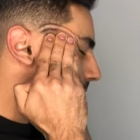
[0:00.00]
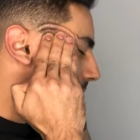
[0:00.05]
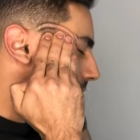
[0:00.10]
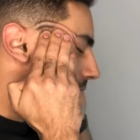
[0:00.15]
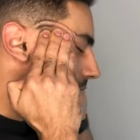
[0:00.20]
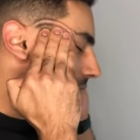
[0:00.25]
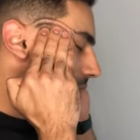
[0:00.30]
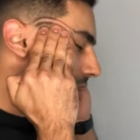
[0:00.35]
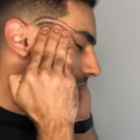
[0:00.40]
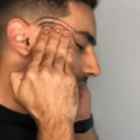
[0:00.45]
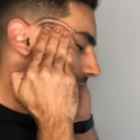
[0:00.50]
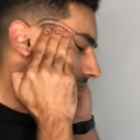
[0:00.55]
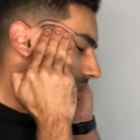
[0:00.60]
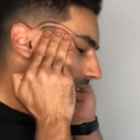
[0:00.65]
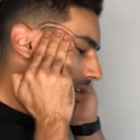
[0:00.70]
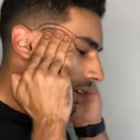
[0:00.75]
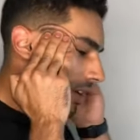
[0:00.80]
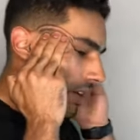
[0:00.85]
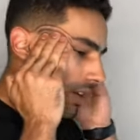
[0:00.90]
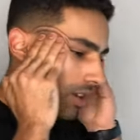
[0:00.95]

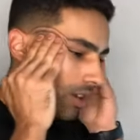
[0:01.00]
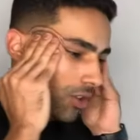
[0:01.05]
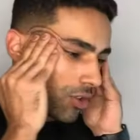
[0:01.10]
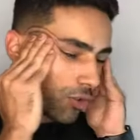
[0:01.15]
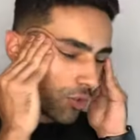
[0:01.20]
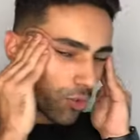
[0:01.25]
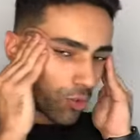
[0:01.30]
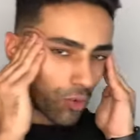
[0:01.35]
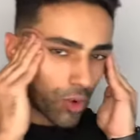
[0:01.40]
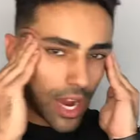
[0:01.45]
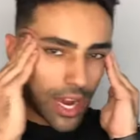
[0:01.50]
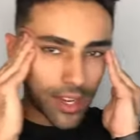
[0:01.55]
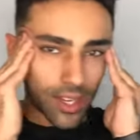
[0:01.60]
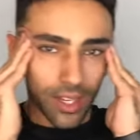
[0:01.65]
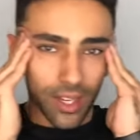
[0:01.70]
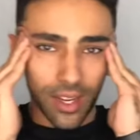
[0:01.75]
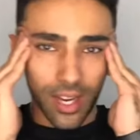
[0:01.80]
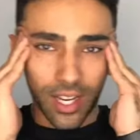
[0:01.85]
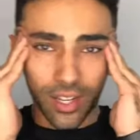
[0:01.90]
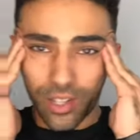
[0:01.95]
because
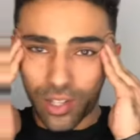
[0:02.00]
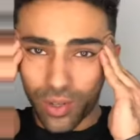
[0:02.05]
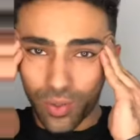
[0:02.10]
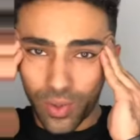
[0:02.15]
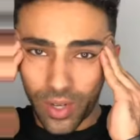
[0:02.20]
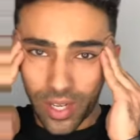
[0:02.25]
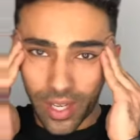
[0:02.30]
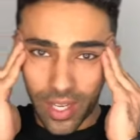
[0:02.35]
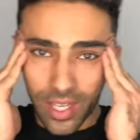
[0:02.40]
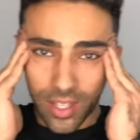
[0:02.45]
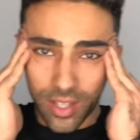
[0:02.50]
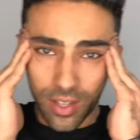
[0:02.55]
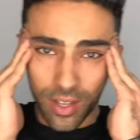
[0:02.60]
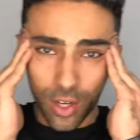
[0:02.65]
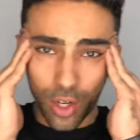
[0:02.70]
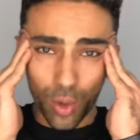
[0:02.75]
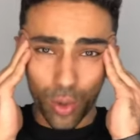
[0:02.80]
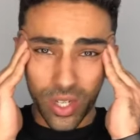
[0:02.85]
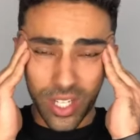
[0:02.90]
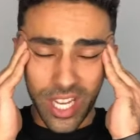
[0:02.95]
right next to it is
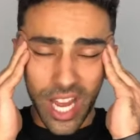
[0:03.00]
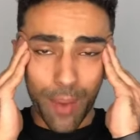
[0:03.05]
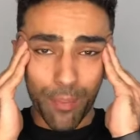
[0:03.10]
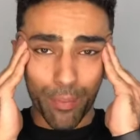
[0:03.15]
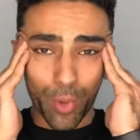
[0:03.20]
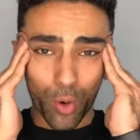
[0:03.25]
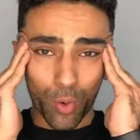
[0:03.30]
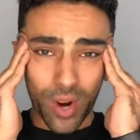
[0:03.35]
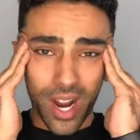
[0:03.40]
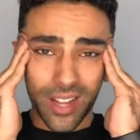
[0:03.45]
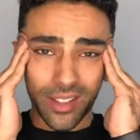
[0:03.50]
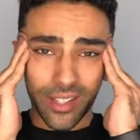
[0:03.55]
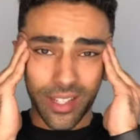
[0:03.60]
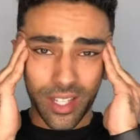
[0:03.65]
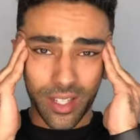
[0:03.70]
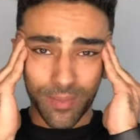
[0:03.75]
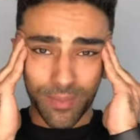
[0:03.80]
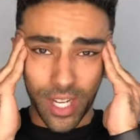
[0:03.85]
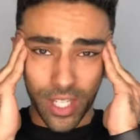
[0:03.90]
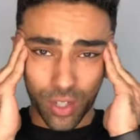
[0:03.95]
your
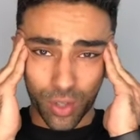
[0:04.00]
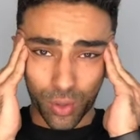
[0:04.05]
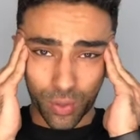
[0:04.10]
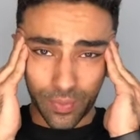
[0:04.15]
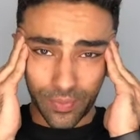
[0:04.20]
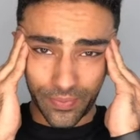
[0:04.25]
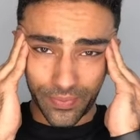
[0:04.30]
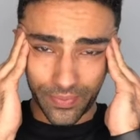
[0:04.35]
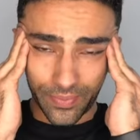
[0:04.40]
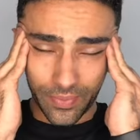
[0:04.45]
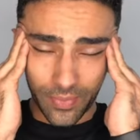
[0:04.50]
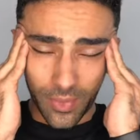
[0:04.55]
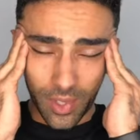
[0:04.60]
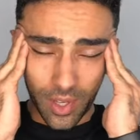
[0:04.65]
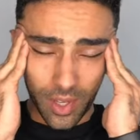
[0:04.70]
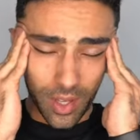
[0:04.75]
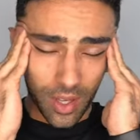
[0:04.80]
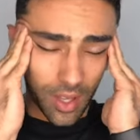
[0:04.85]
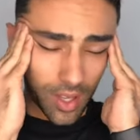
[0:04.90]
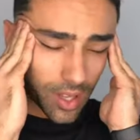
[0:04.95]
temporalis muscle.
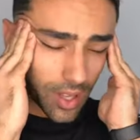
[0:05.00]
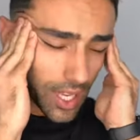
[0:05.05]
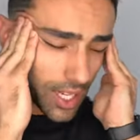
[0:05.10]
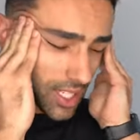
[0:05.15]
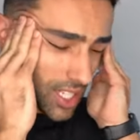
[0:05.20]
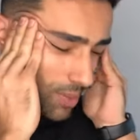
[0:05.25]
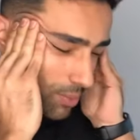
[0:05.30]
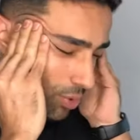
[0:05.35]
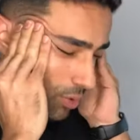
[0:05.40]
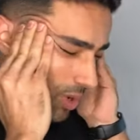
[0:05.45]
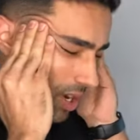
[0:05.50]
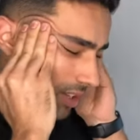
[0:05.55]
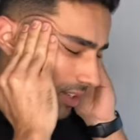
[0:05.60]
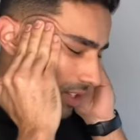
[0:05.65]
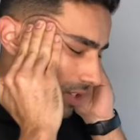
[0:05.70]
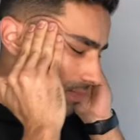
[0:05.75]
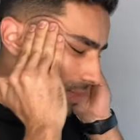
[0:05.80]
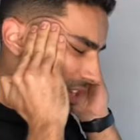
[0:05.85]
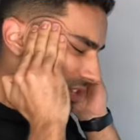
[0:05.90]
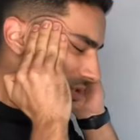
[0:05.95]
That
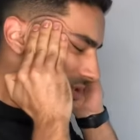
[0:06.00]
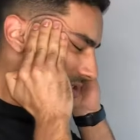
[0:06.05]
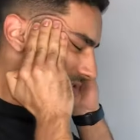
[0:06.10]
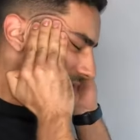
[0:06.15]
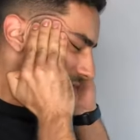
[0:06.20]
temporalis muscle is